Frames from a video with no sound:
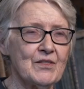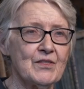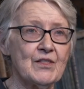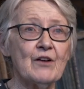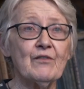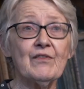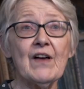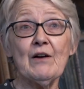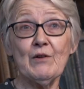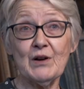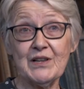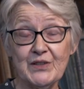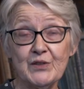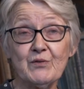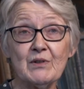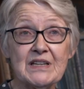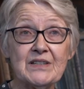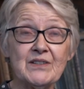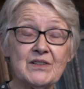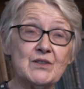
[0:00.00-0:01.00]
There are various
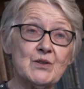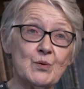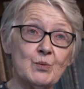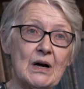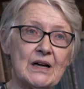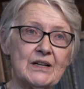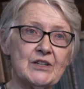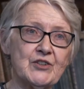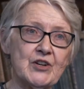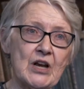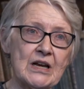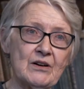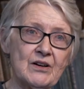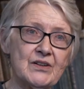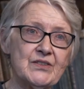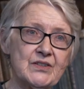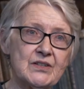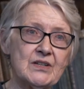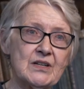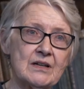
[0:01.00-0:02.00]
reasons why Jane
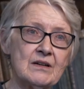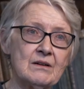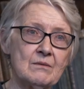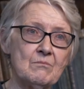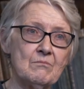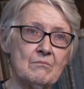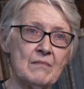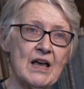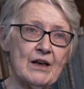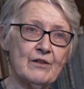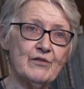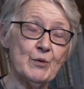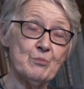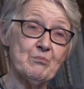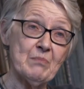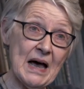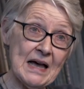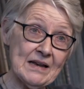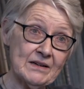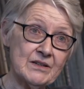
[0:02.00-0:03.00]
Austen may have
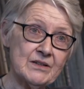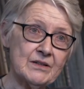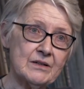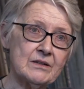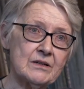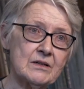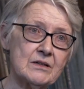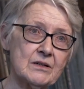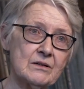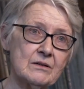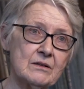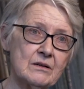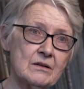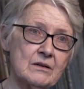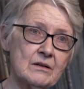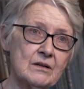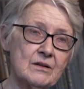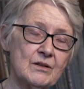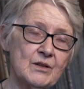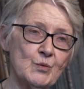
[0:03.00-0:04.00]
abandoned
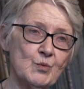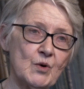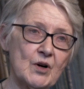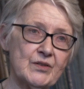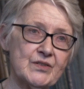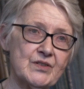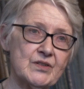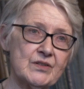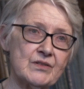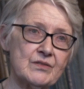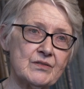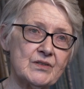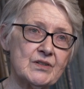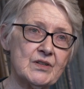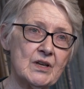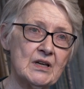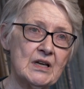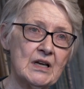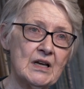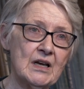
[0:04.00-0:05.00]
the
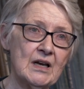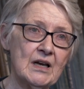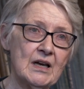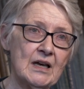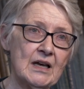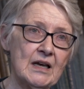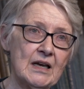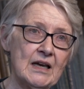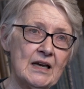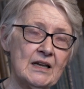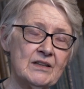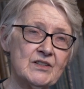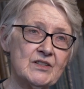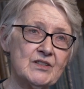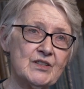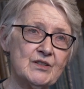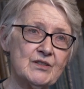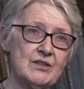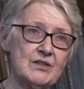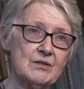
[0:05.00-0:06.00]
Watsons.
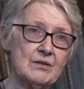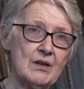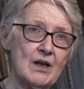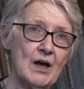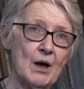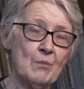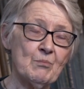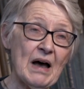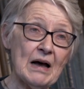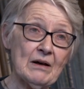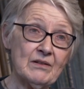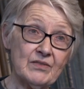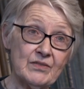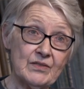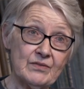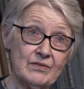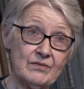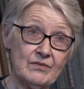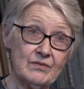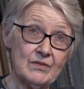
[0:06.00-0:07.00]
It's about
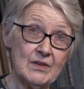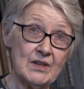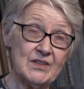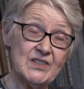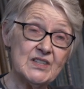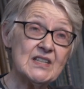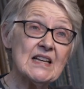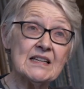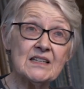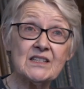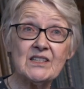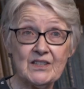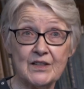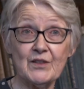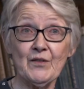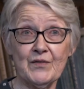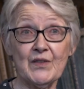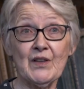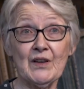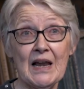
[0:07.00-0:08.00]
a sixth
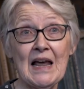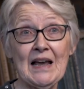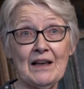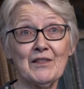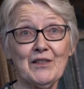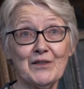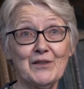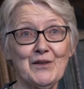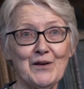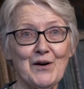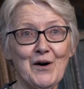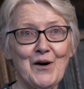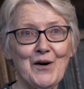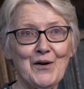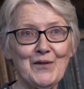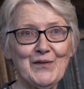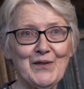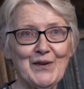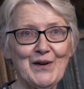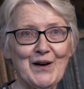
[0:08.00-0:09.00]
of the length
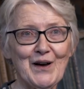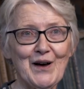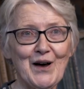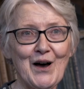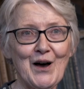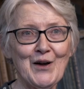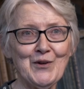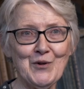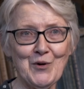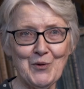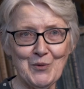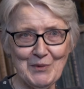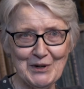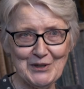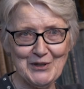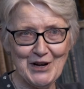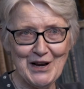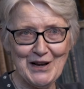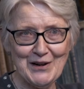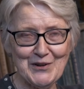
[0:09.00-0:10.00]
of a
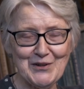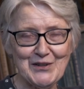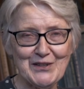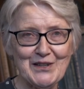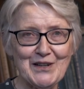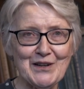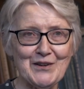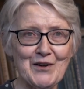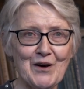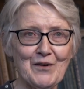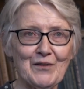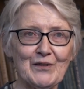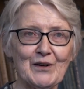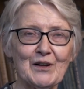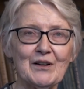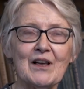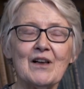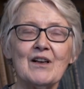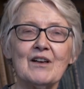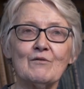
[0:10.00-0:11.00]
normal Jane Austen
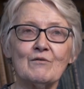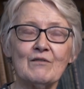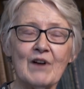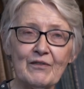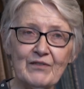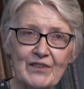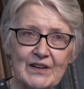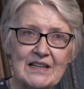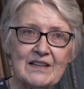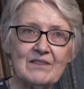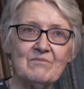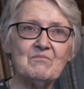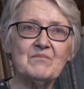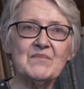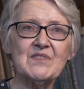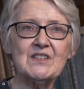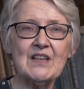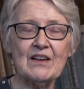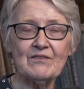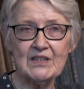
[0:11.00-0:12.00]
novel, roughly
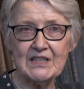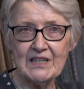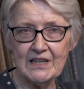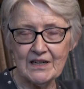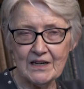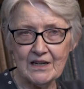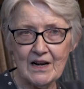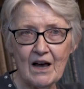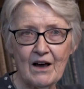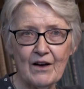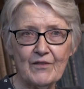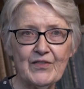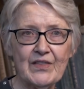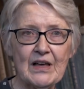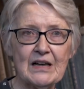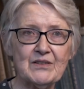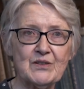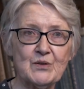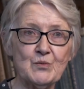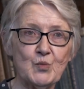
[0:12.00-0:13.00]

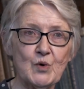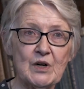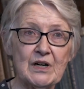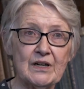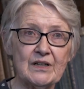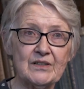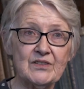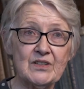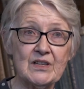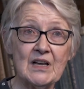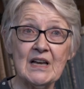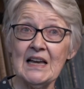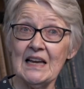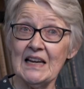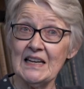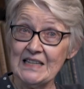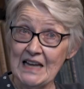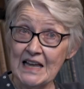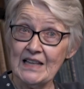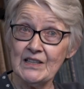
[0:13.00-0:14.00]
17,500 words.
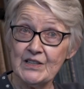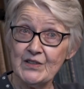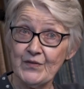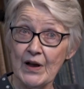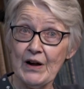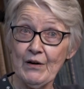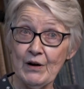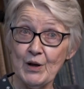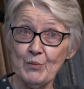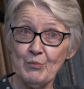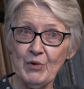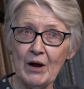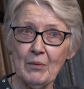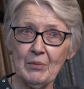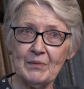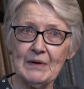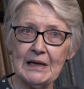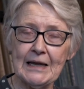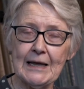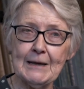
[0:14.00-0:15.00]
It ends very
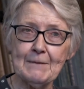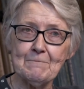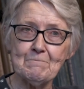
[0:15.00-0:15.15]
abruptly.